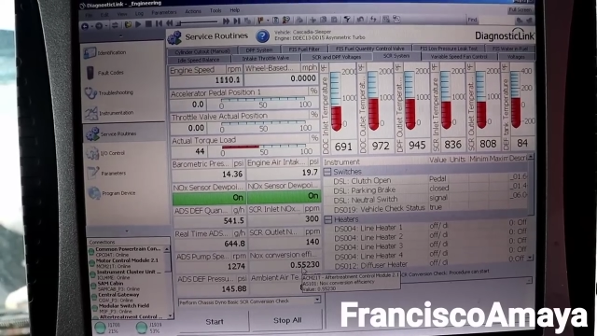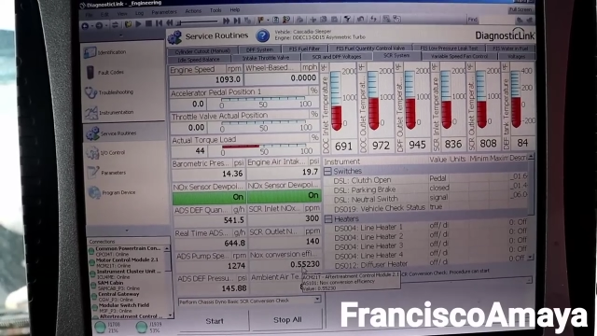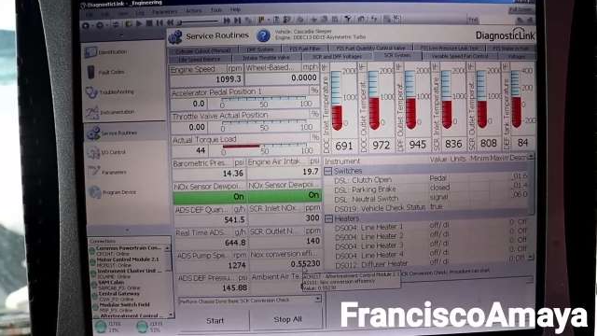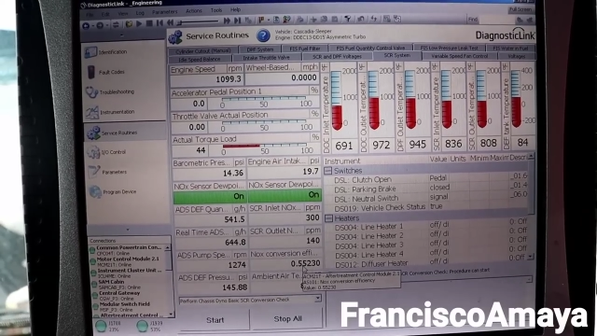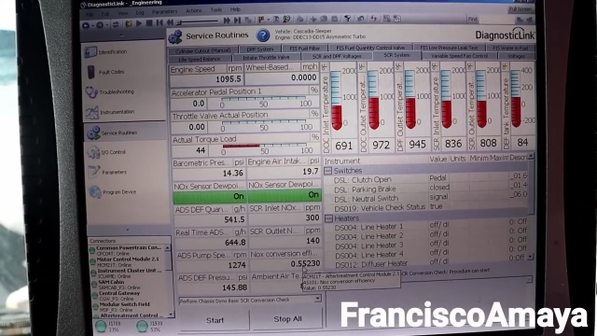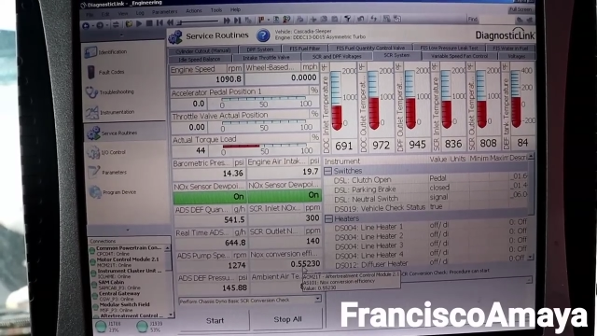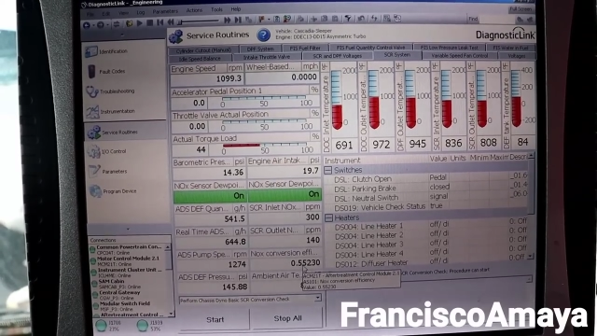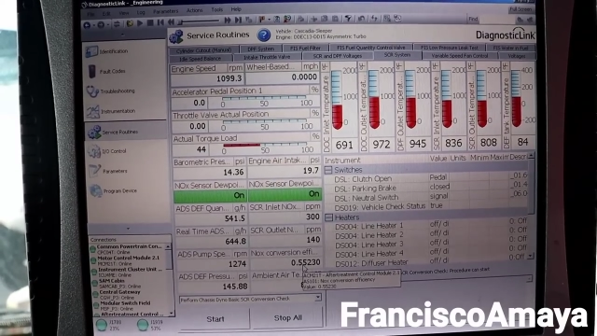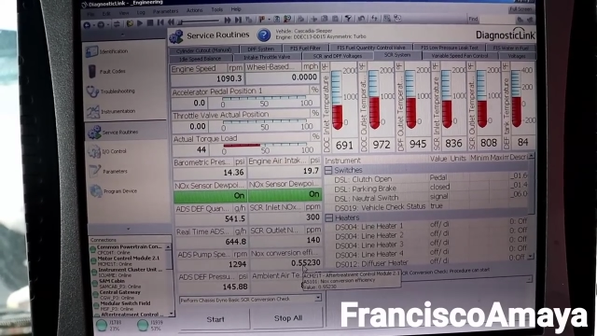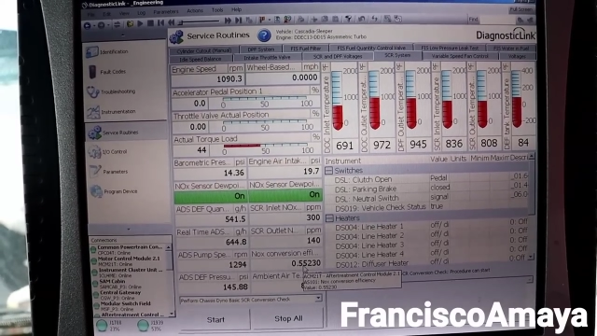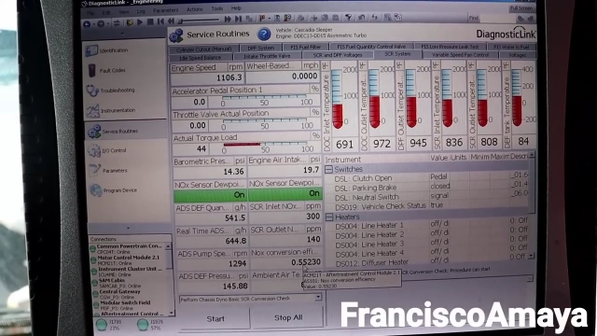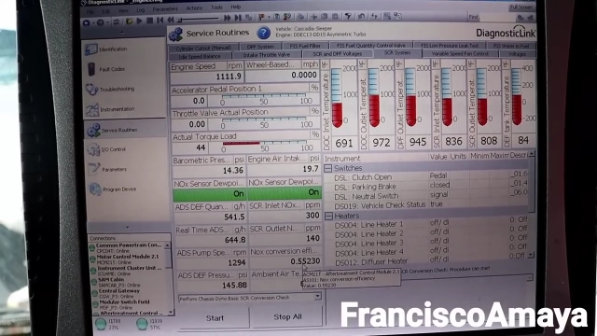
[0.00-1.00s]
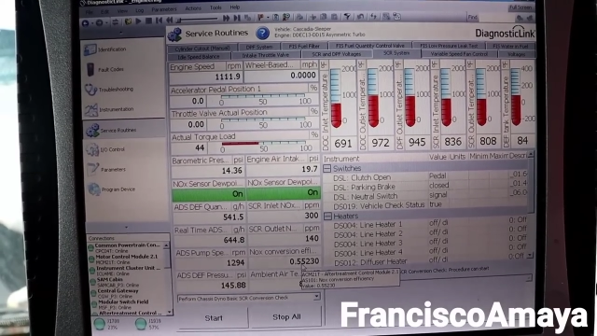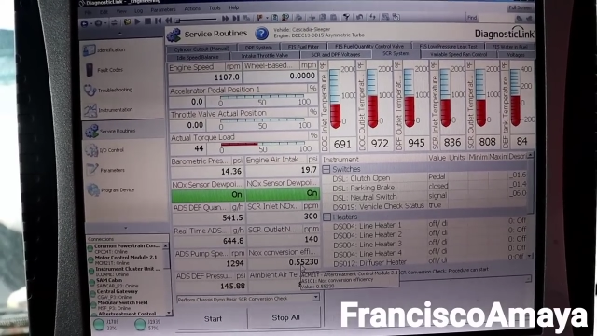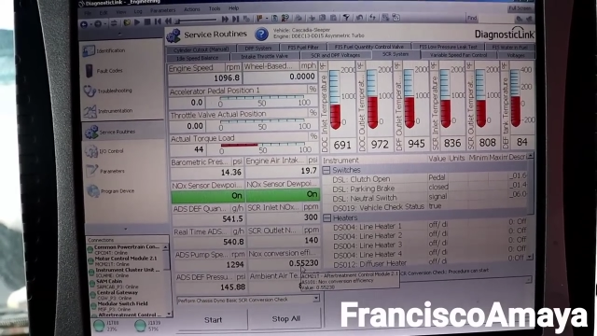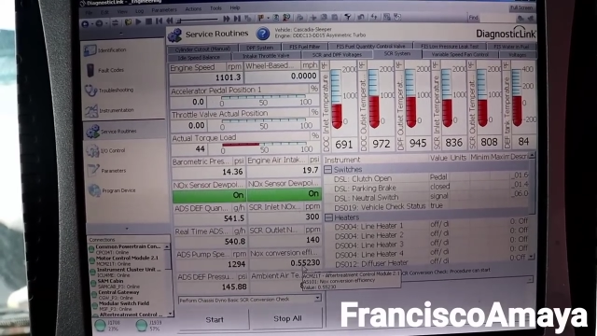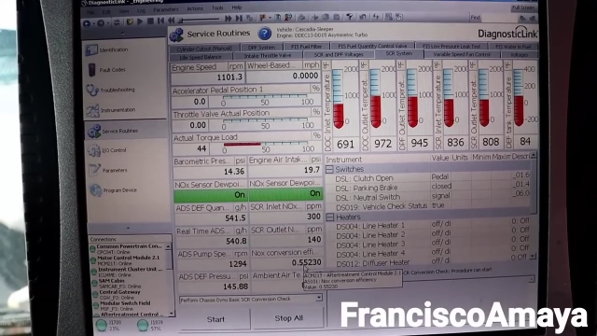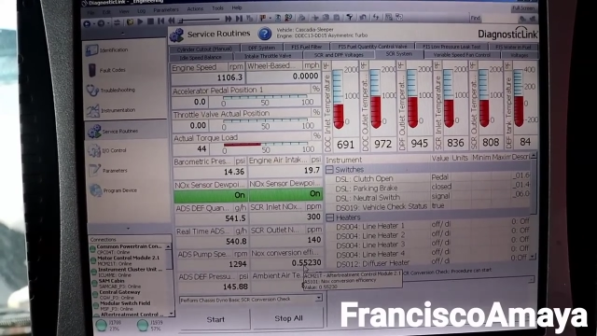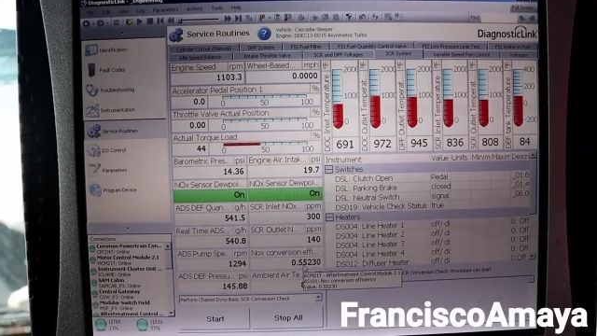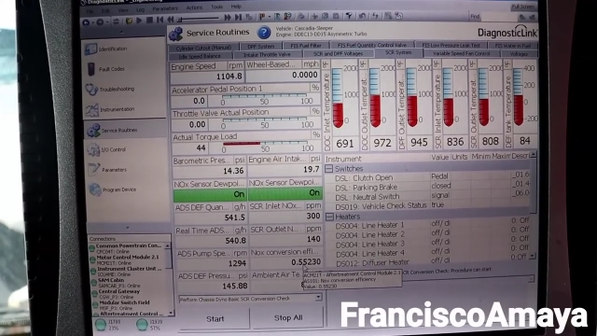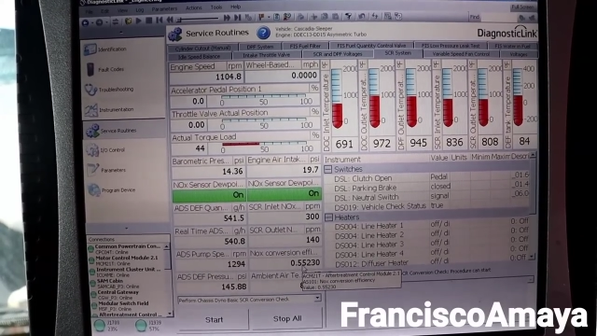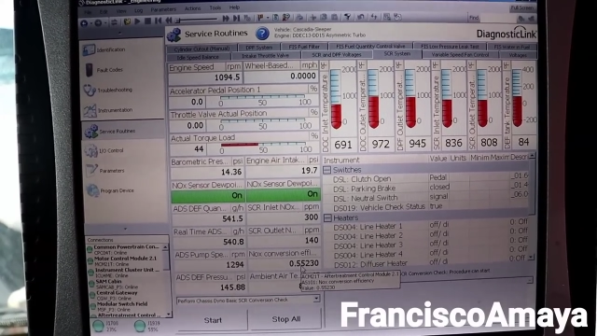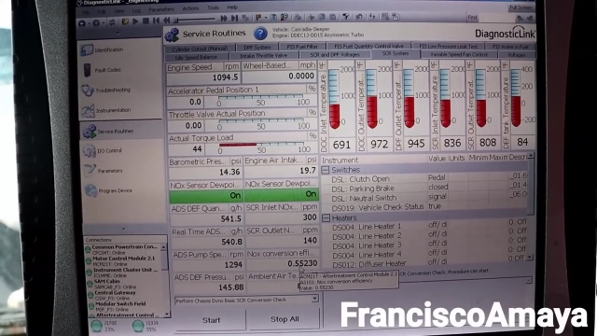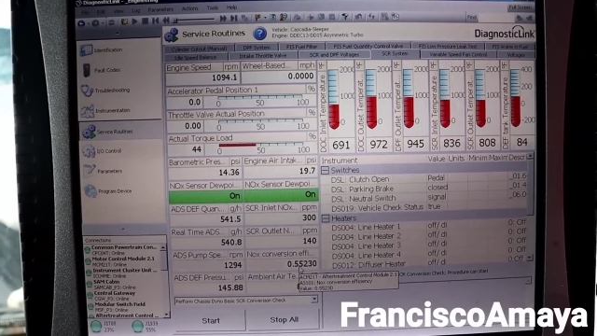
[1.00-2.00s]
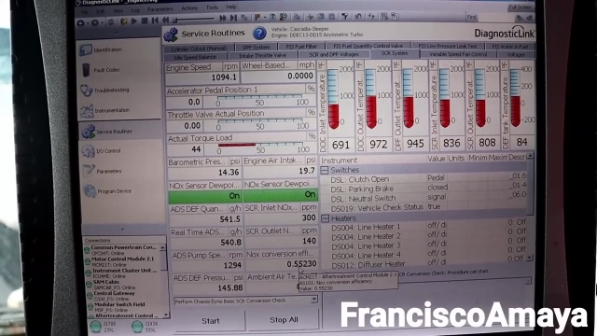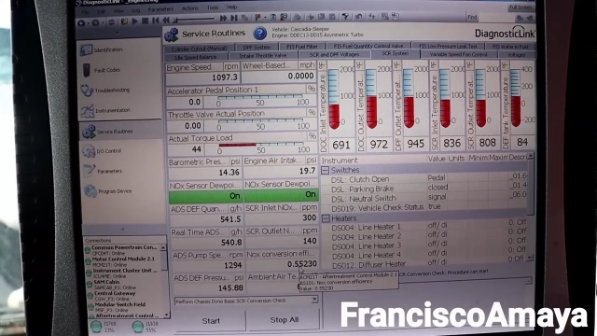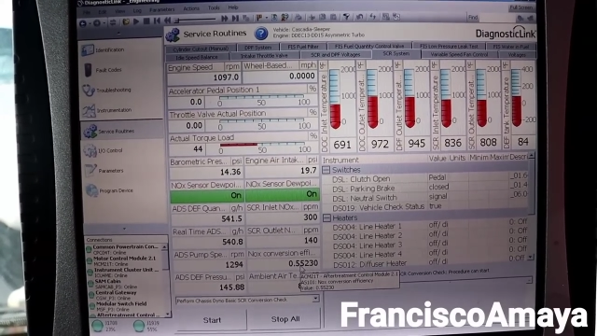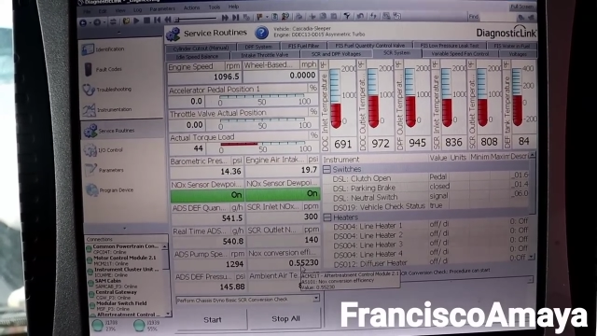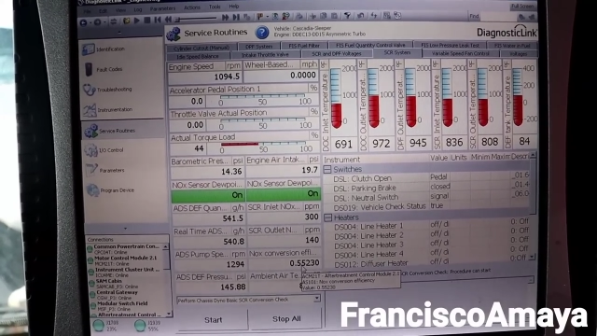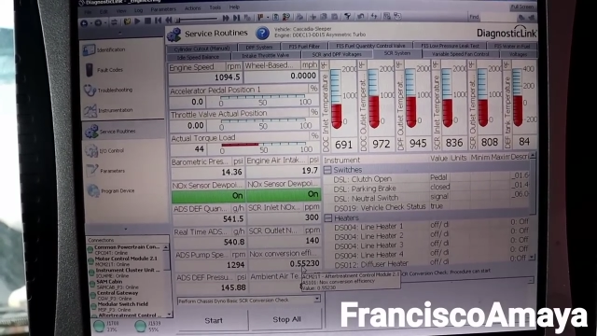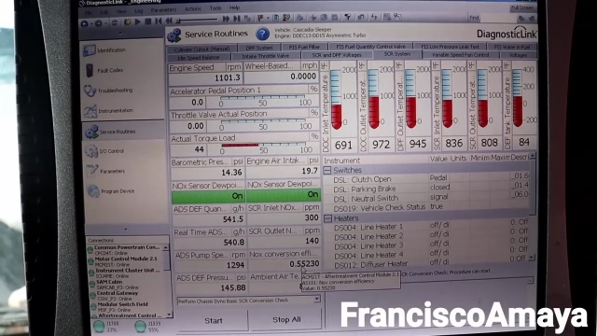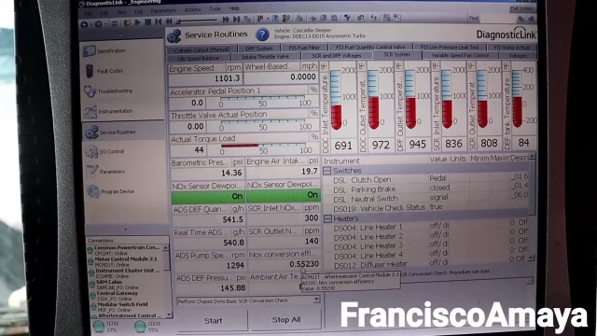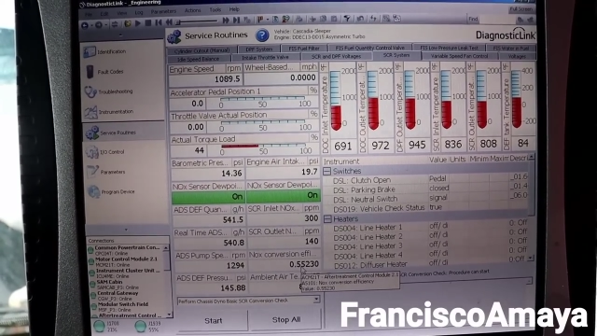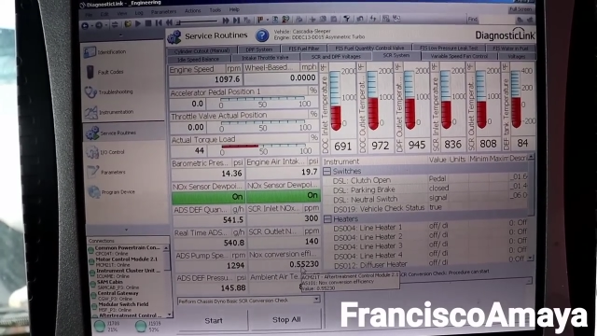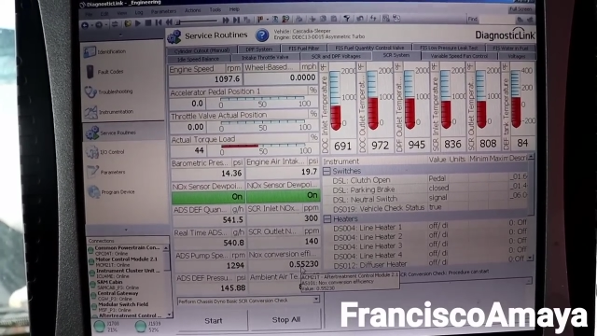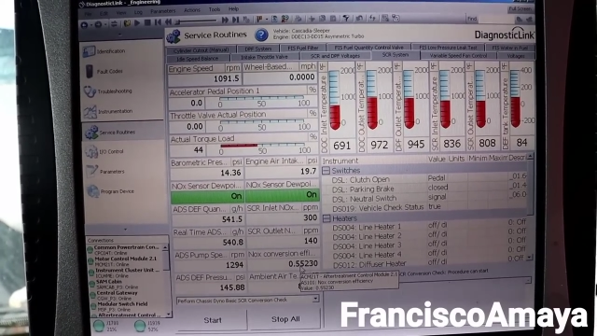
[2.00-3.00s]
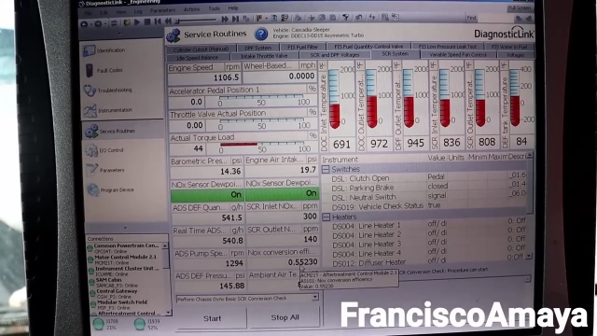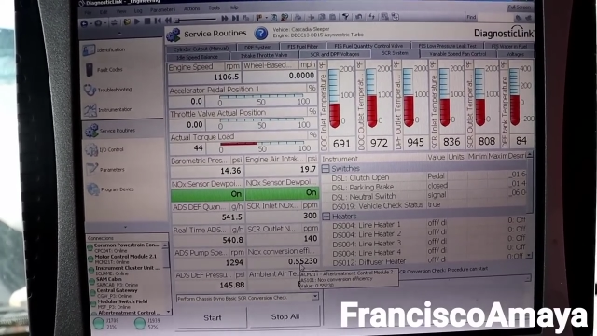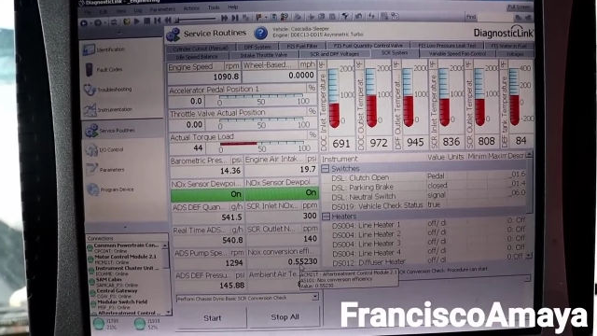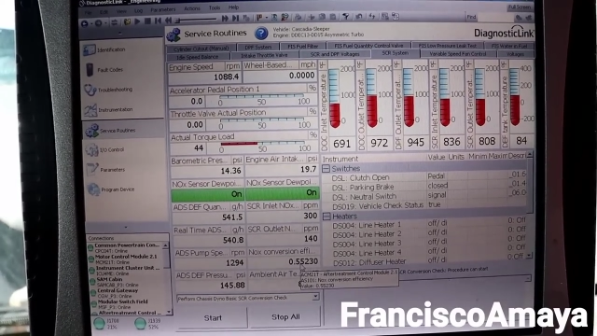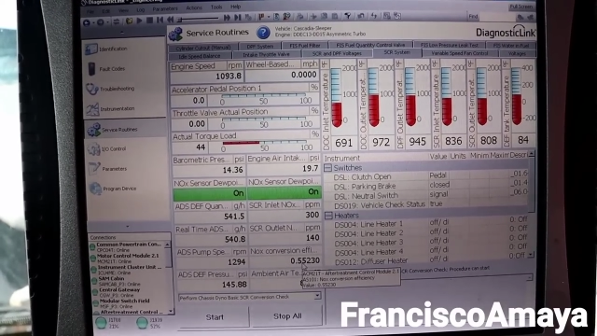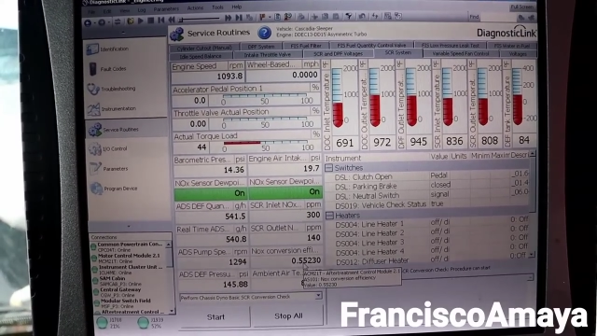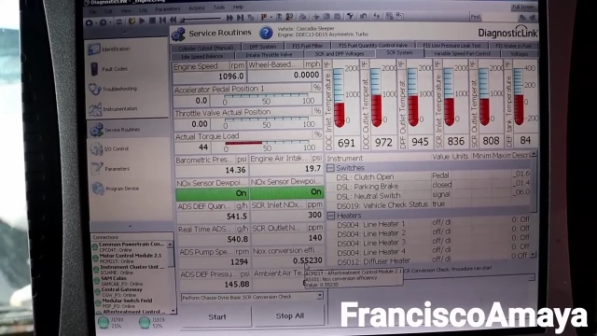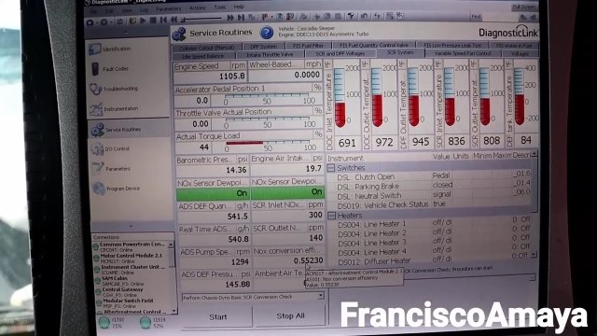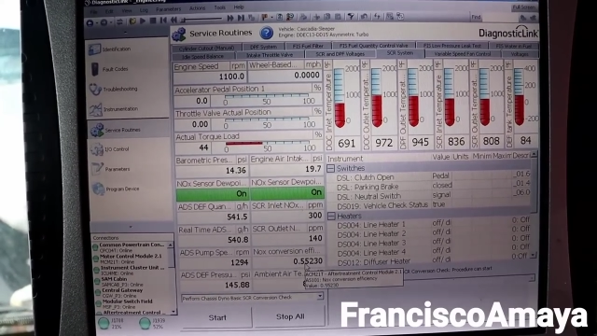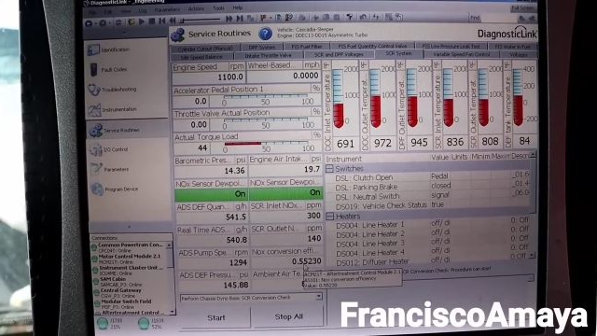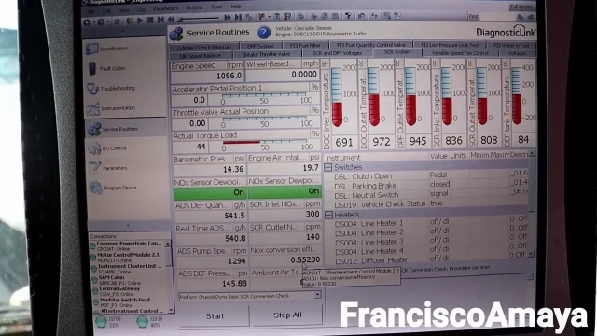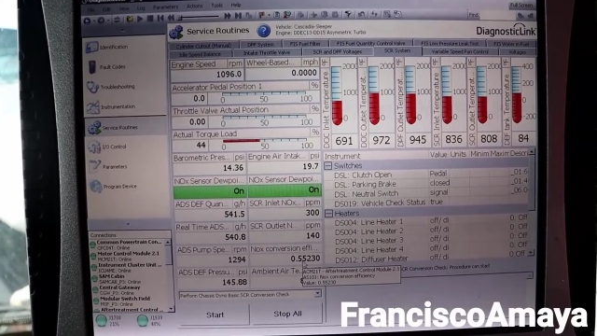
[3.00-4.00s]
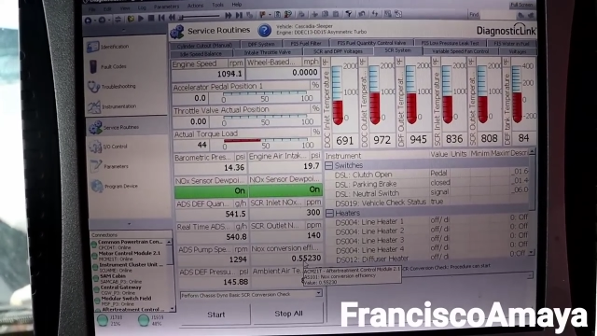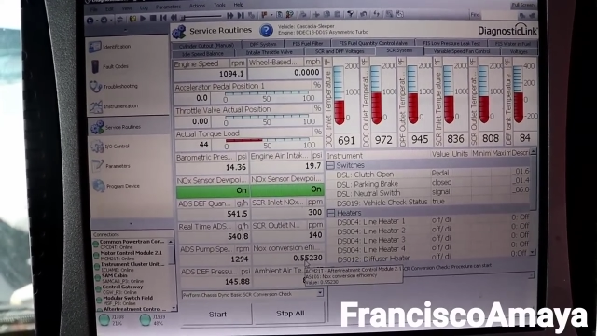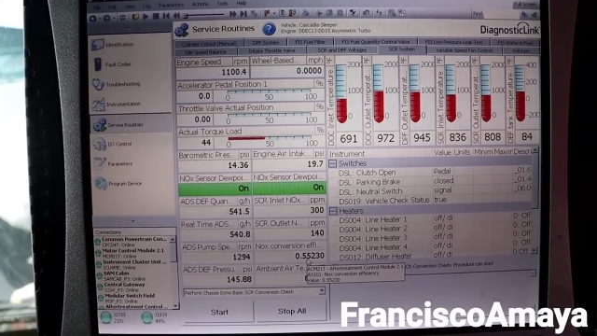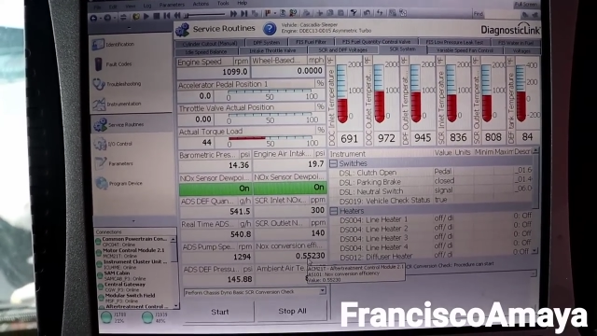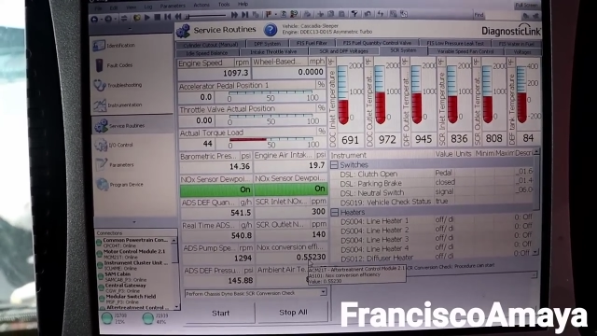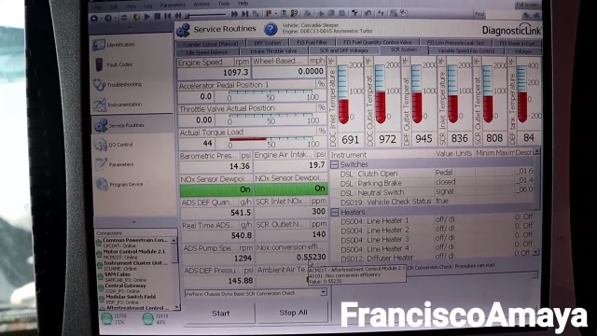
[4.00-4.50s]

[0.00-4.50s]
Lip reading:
(no speaker visible)